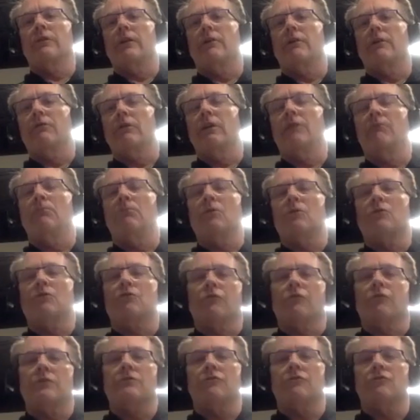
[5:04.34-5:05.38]
create more
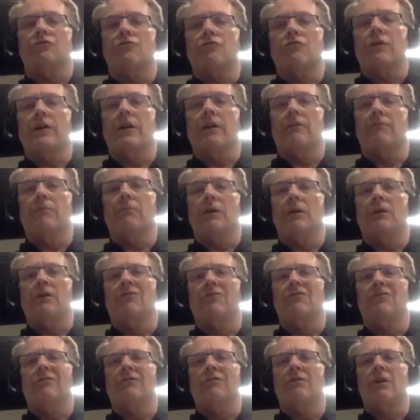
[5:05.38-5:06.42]
stress and strain
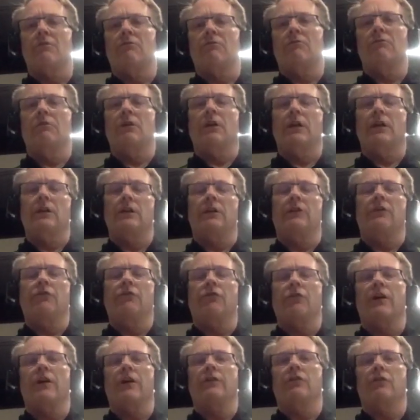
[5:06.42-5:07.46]
because they're not really
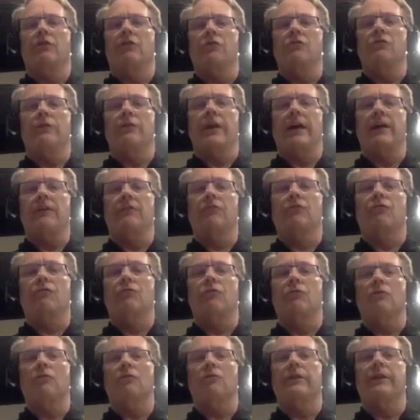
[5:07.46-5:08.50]
designed to do that.
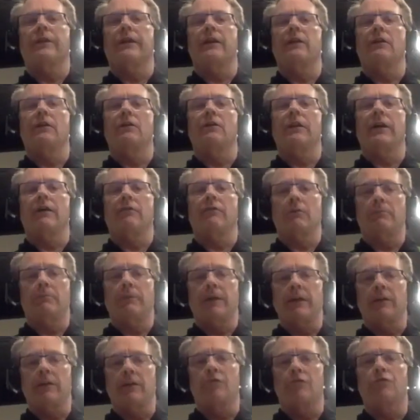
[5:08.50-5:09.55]
So then that
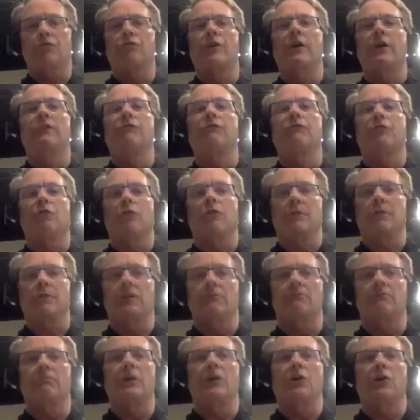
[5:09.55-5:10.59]
repetitive strain formula
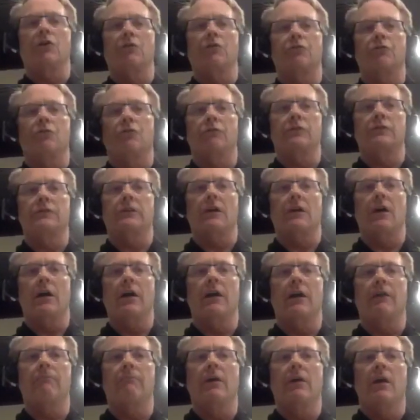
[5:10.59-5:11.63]
builds over
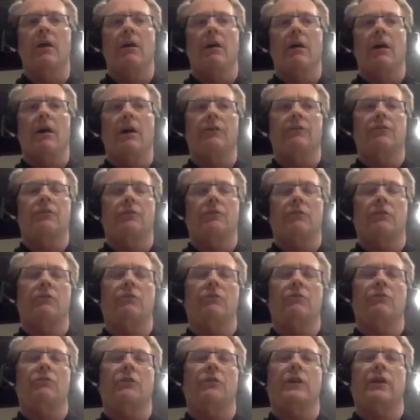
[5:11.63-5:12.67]
time until
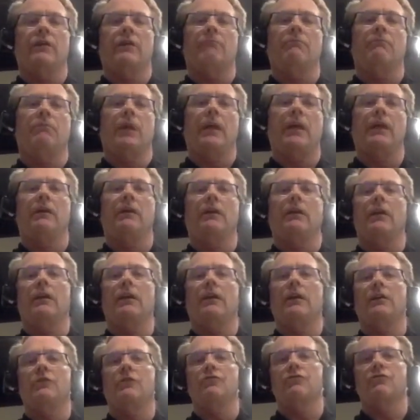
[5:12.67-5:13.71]
you get pain and
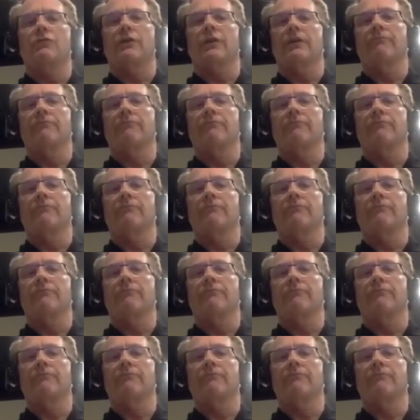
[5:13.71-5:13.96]
injury.